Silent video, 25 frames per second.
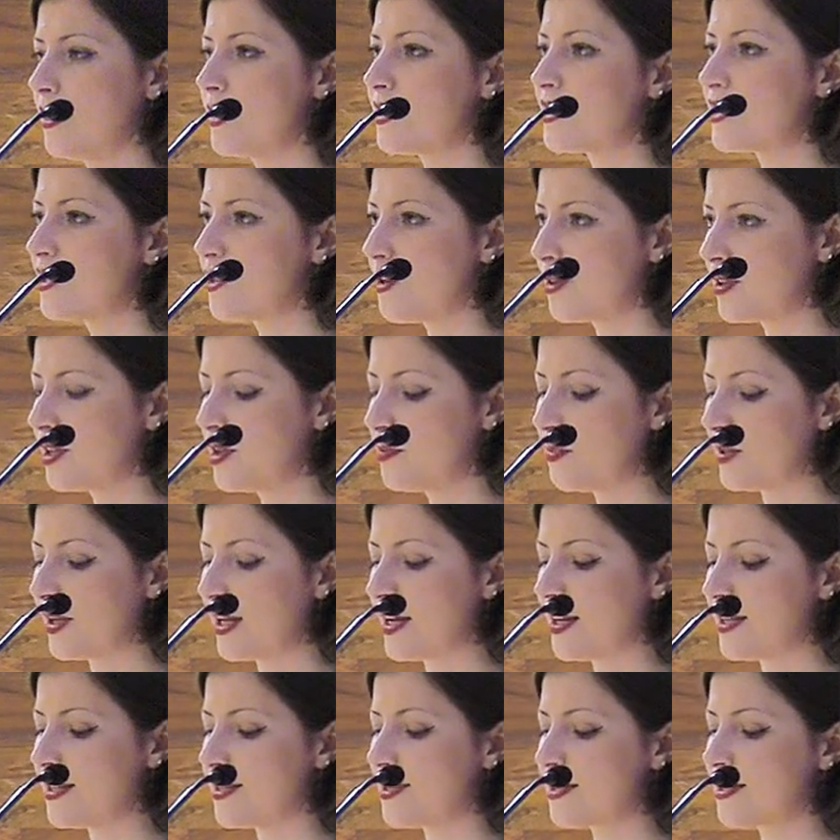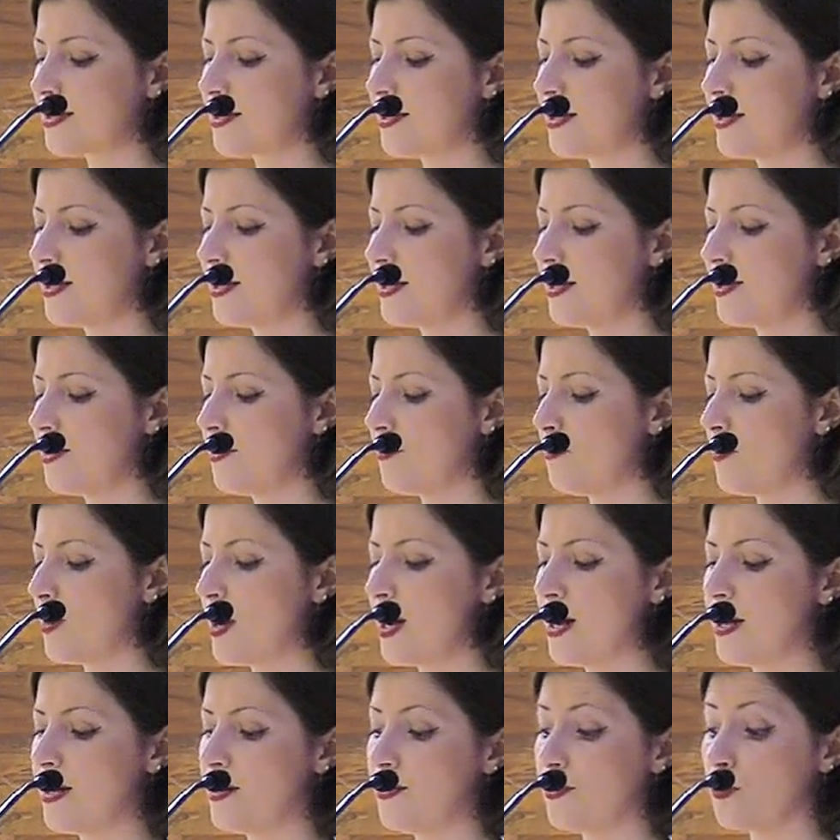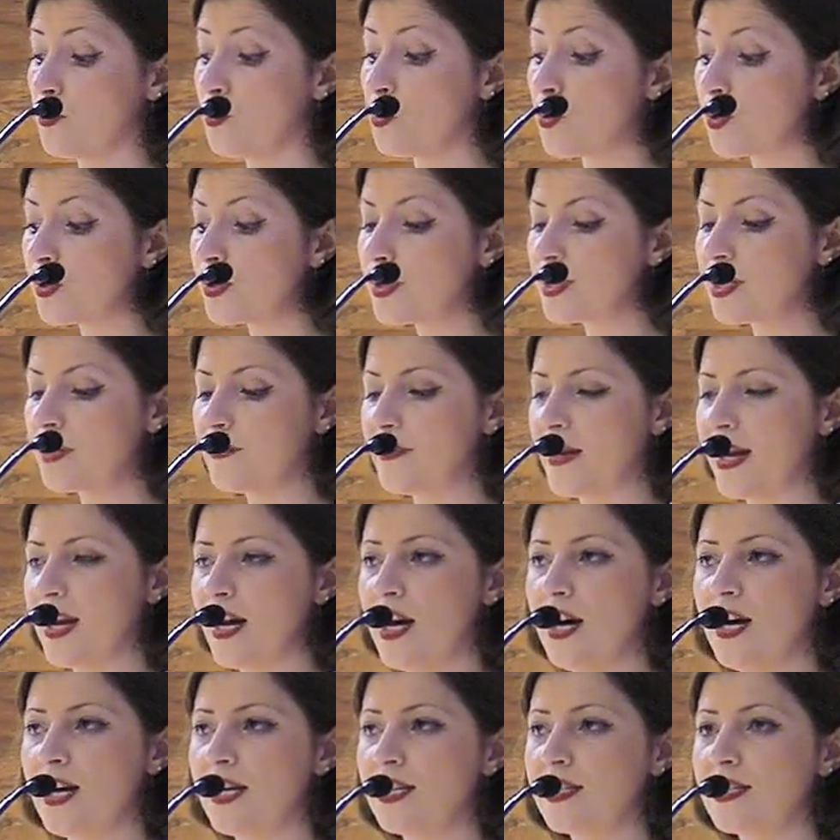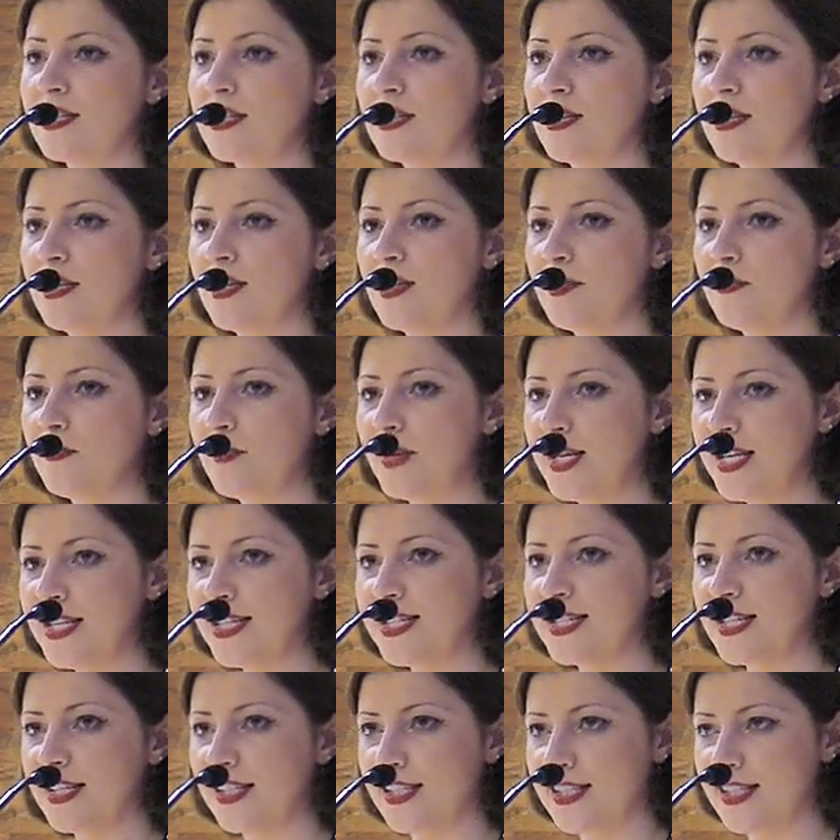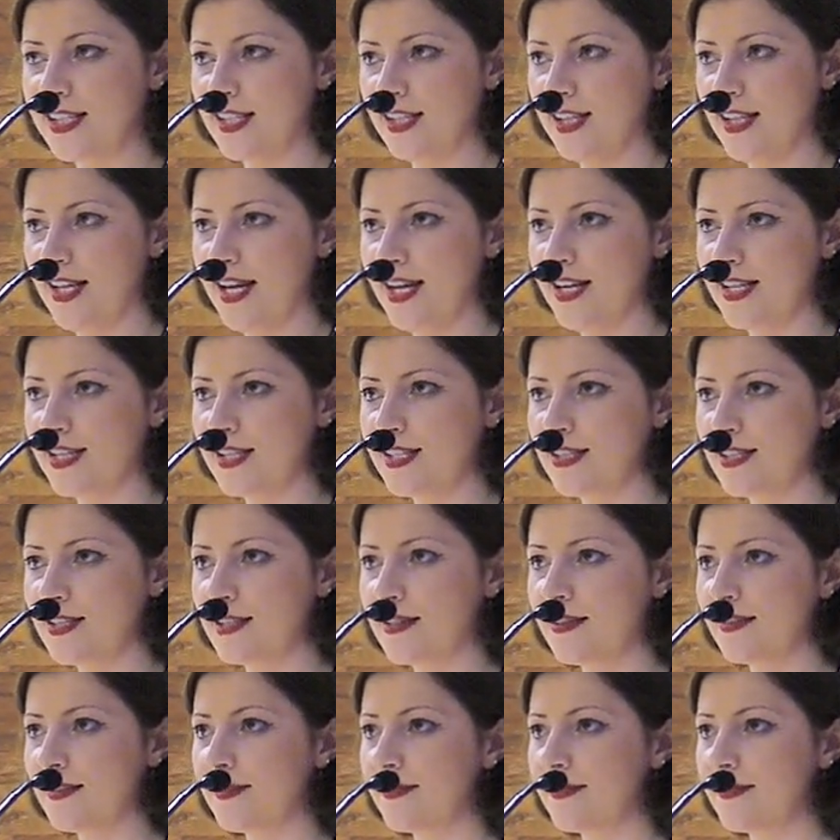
It's the only place where the wound in my heart bleeds a little less.